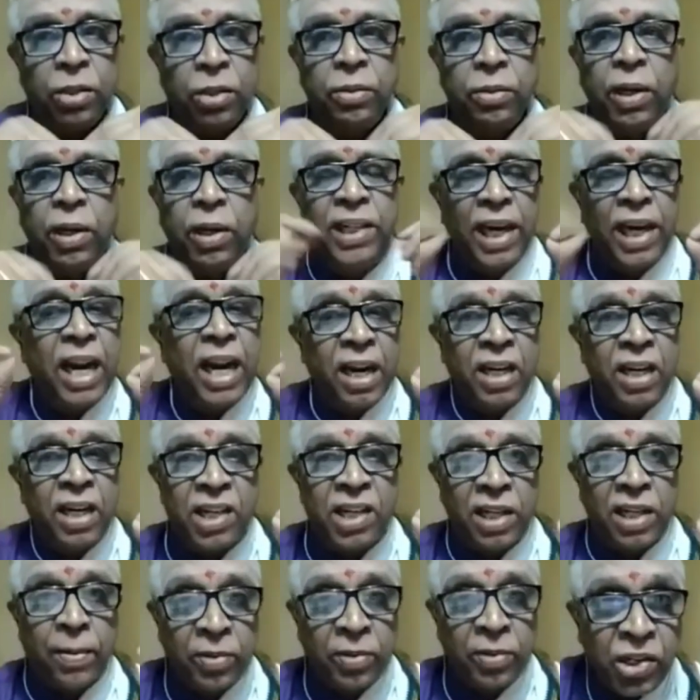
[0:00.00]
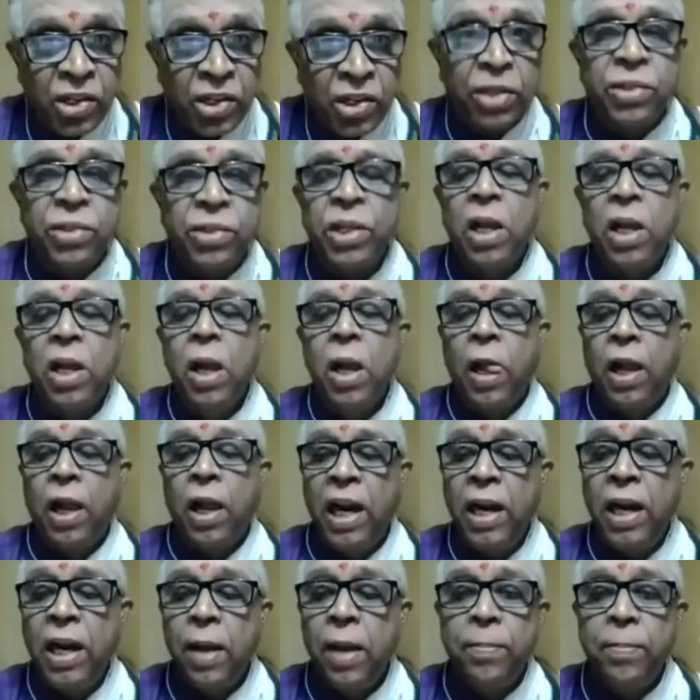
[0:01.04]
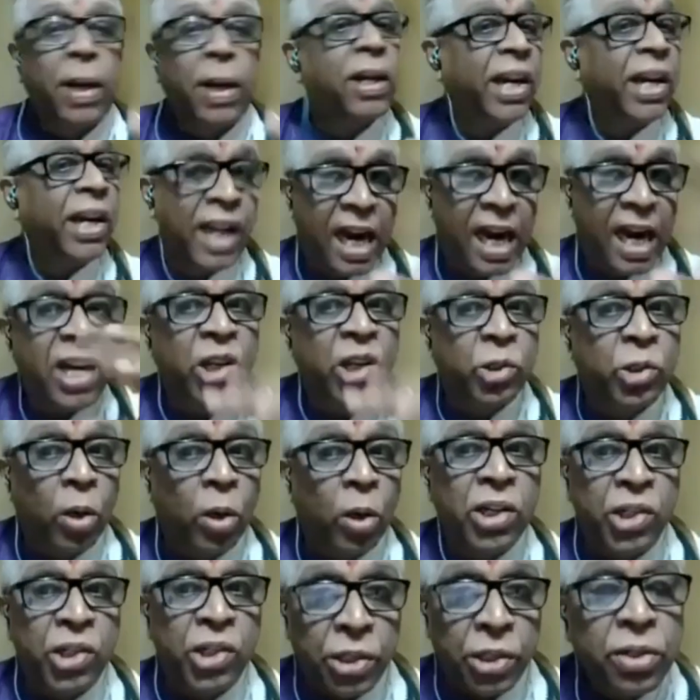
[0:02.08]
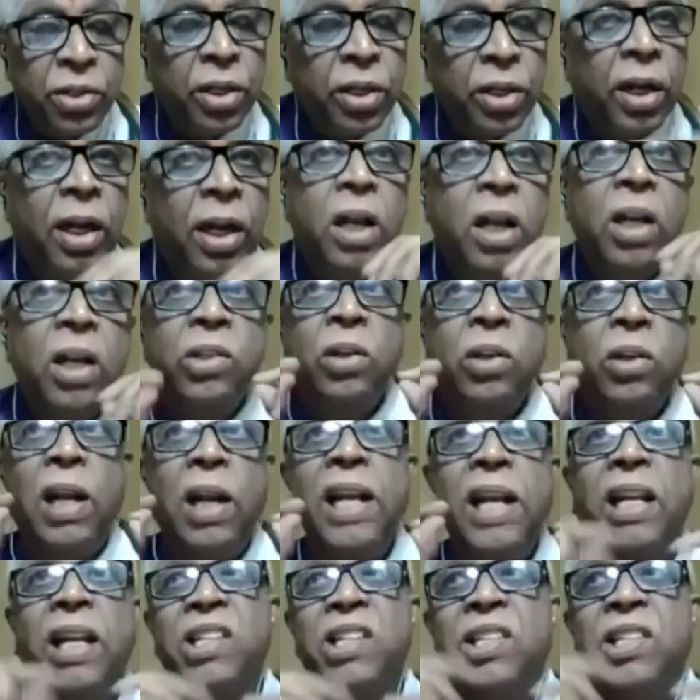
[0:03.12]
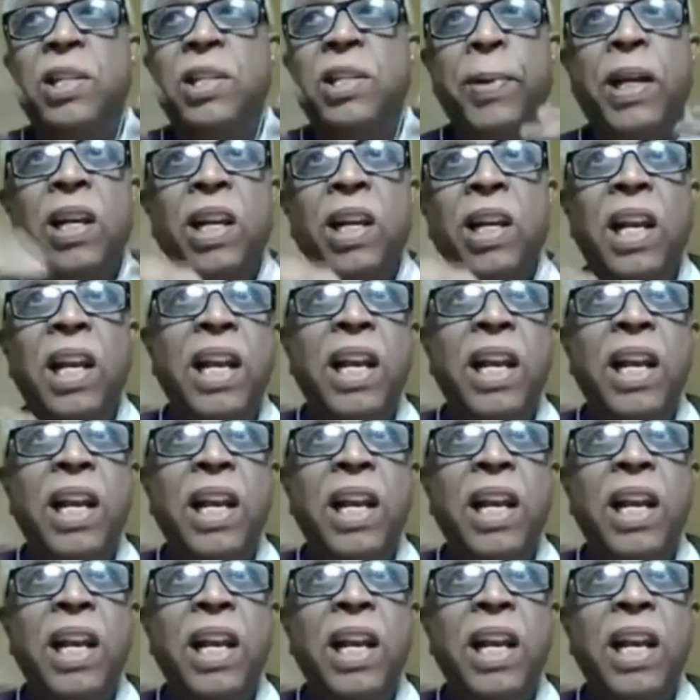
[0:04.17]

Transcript: so it did address some of the issues, right? But it had its own issues. So like it's typically